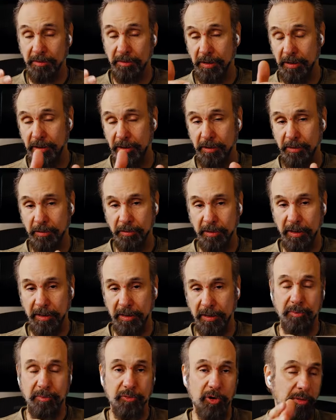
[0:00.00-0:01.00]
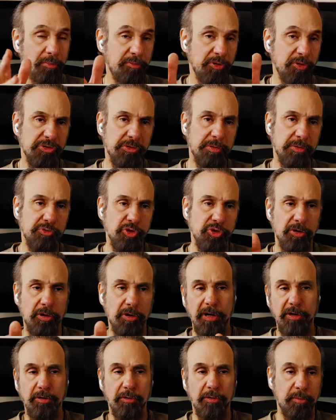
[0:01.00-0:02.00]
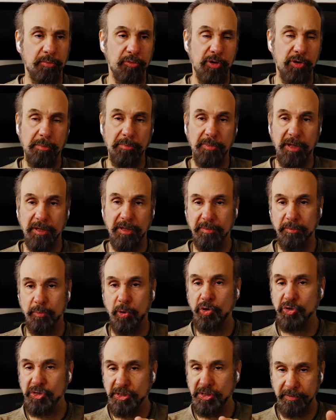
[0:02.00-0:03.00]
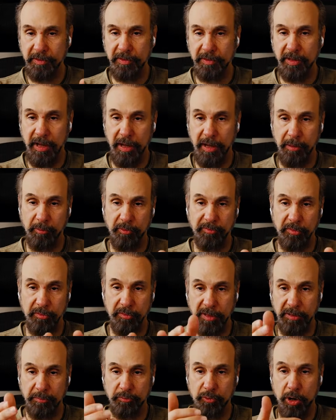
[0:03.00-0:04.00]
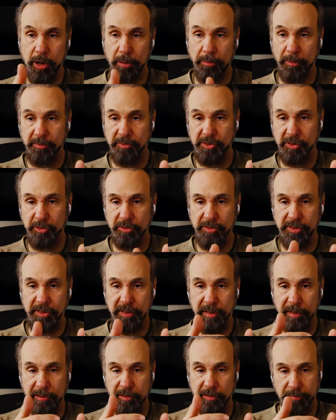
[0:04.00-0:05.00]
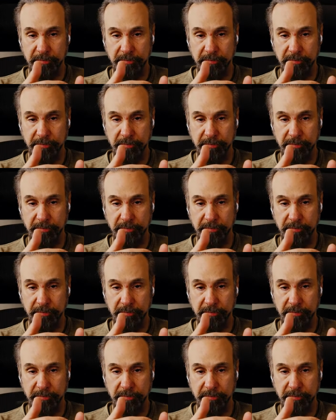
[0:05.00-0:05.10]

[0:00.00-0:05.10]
I know, problem description, I know the problem. And most of the time, if you read problems, you'll see that